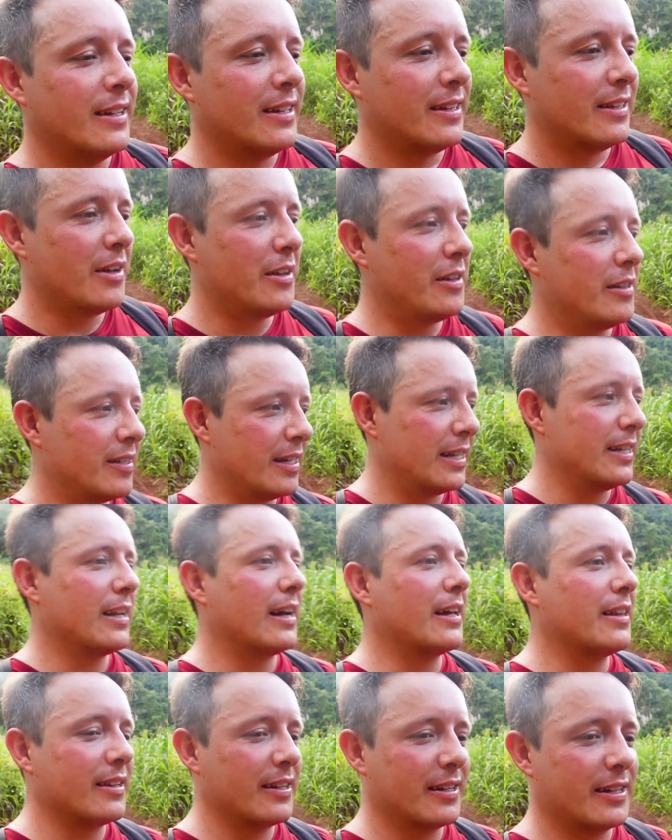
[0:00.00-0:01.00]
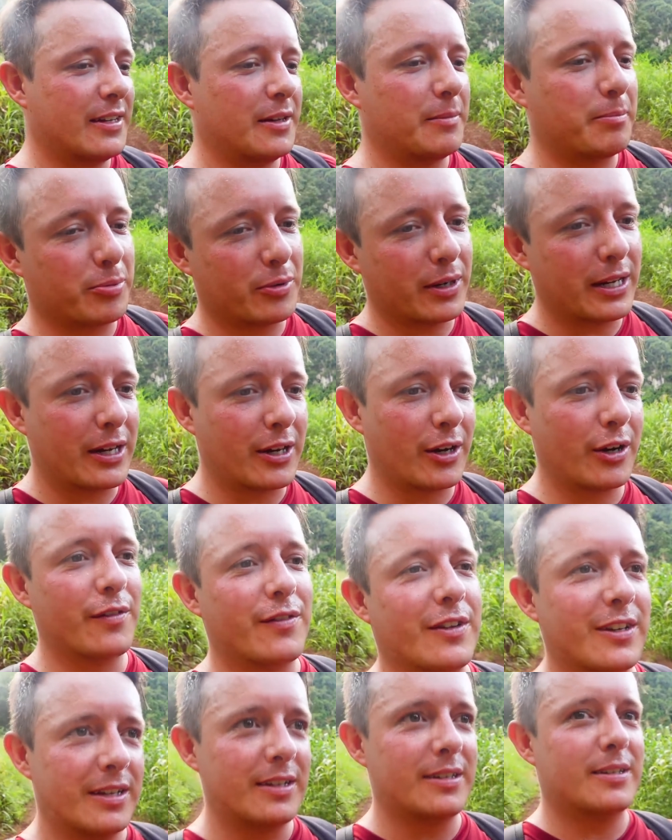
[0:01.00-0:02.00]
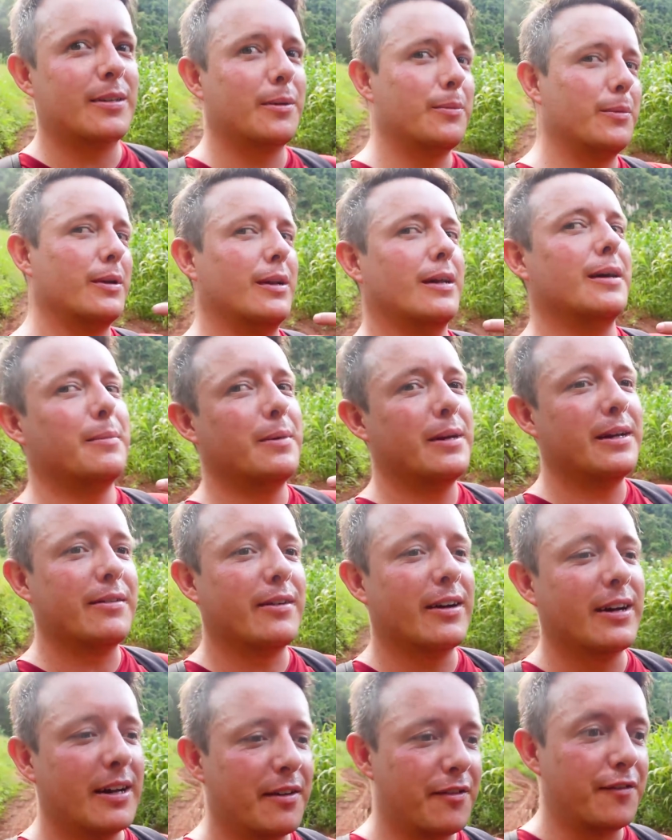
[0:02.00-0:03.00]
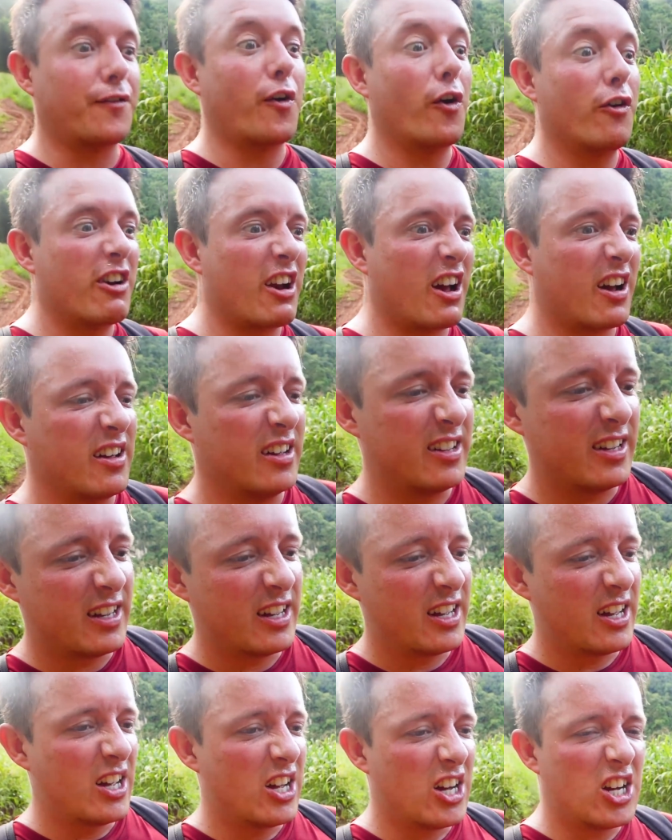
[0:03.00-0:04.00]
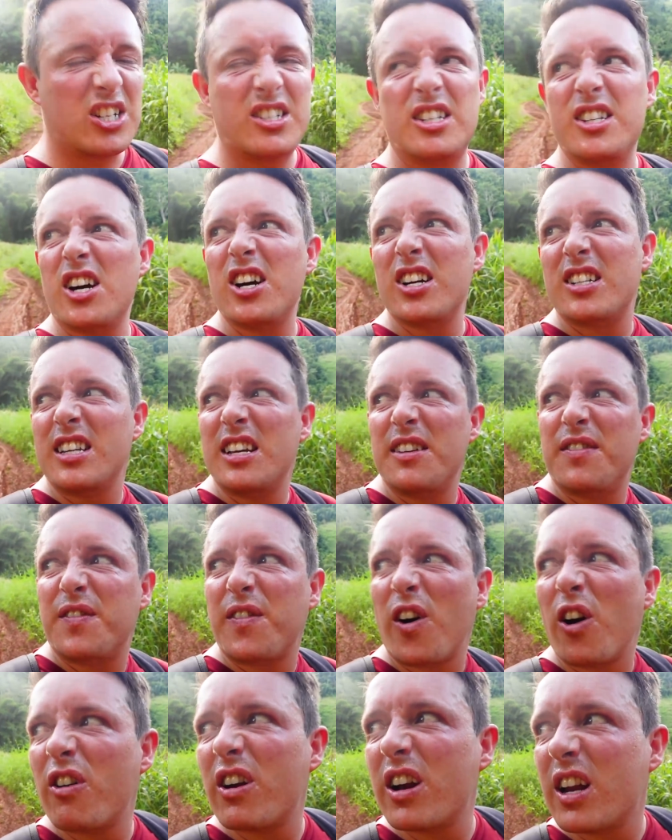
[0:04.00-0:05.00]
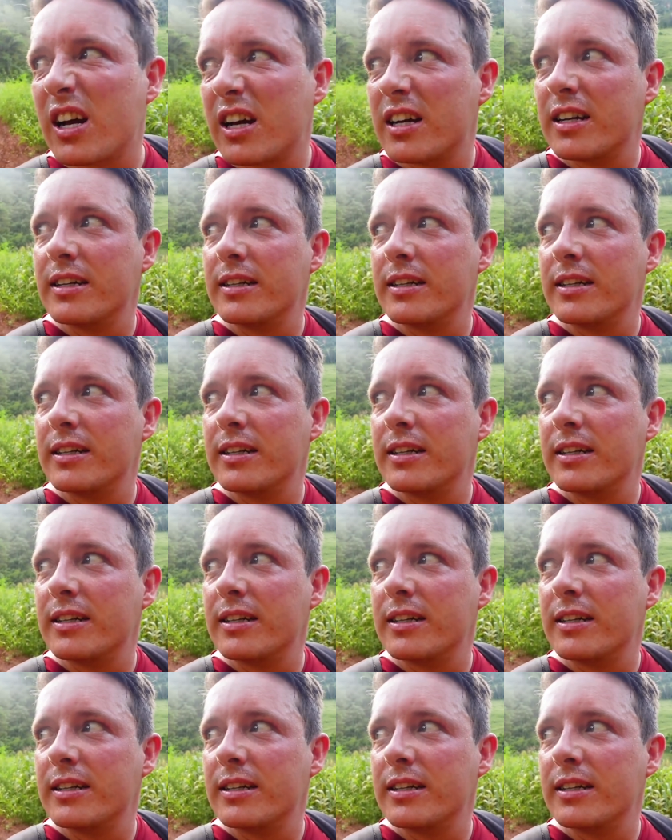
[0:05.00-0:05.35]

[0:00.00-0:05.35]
The only thing that could bring COVID is someone like me, right? A foreigner, a dirty foreigner.